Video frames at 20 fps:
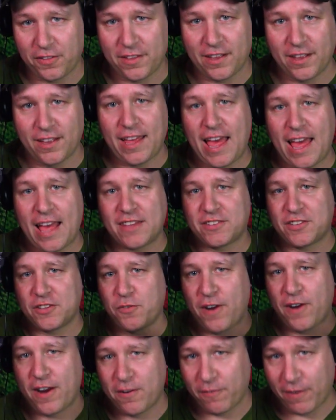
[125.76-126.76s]
the acid
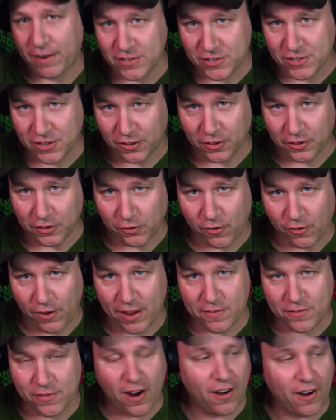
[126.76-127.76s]
rain, rains all over the
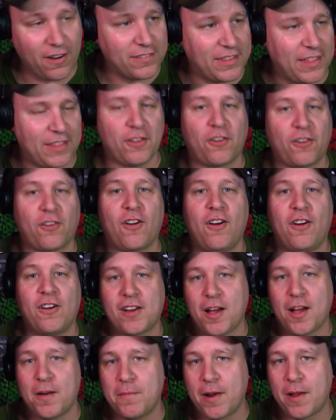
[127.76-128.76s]
graveyard. Then they're all
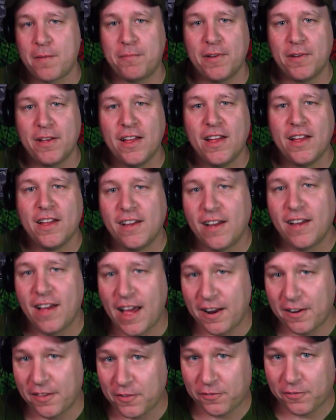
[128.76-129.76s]
coming up
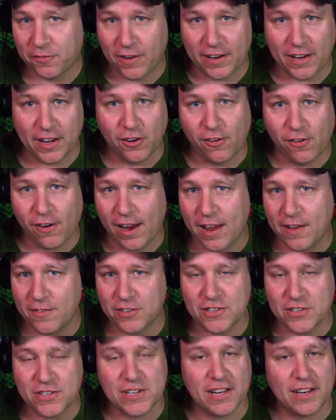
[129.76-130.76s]
out of the freaking
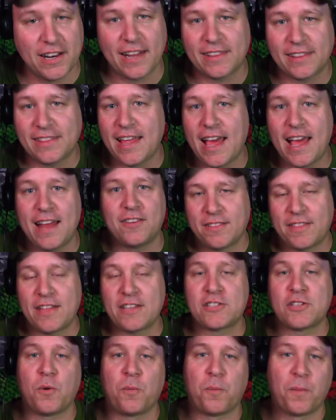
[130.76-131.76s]
graves and shit like that.
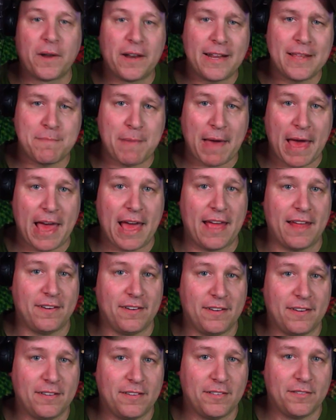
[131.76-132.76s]
Things go really
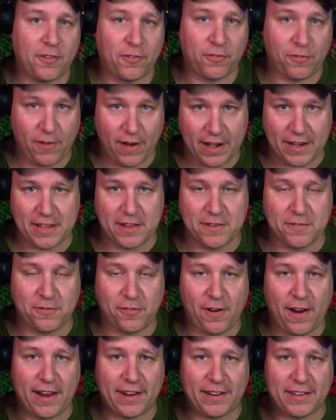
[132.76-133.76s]
bad for Freddy and
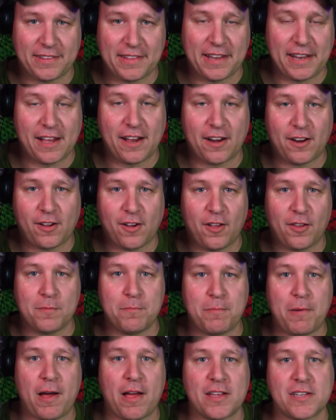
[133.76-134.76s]
Frank, and then they got to call the
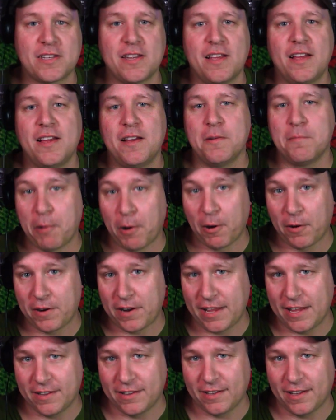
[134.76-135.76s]
boss uh, Burt
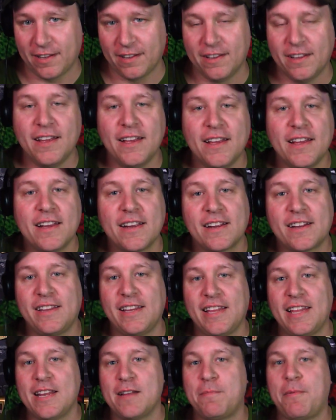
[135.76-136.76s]
in the
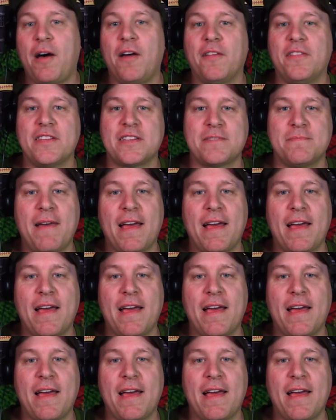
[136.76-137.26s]
clean up all this